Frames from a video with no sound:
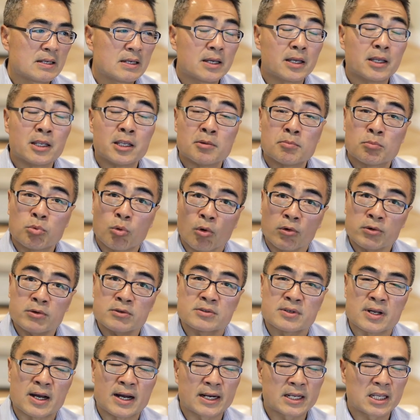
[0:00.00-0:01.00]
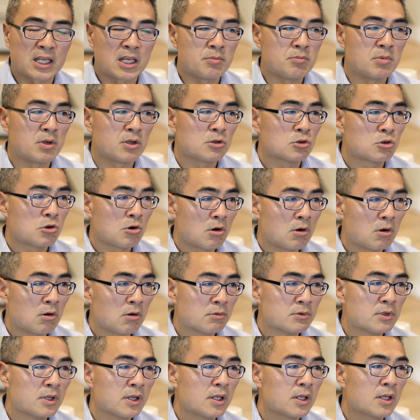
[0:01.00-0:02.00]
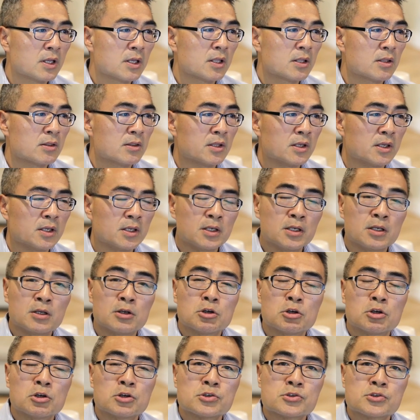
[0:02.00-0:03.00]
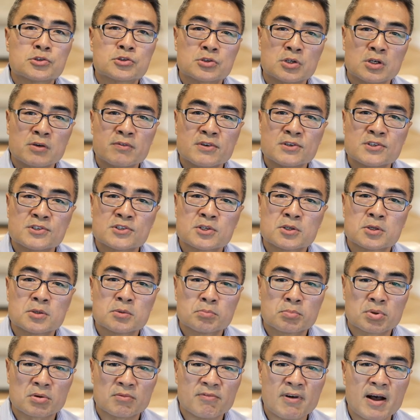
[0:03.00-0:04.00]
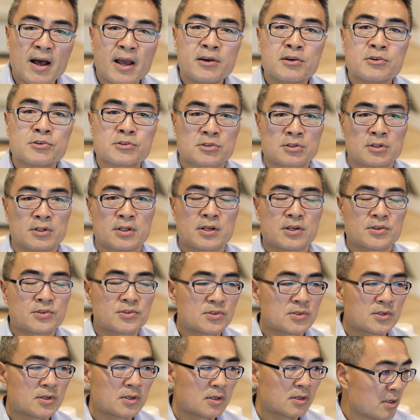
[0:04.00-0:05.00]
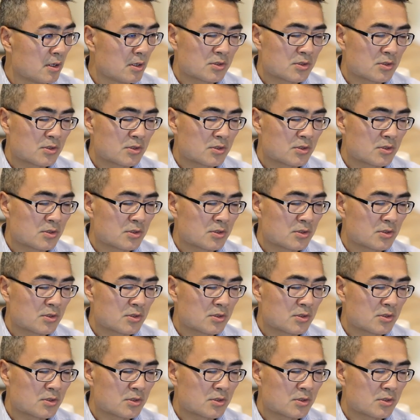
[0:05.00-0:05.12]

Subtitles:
an important document called the Service Providers List.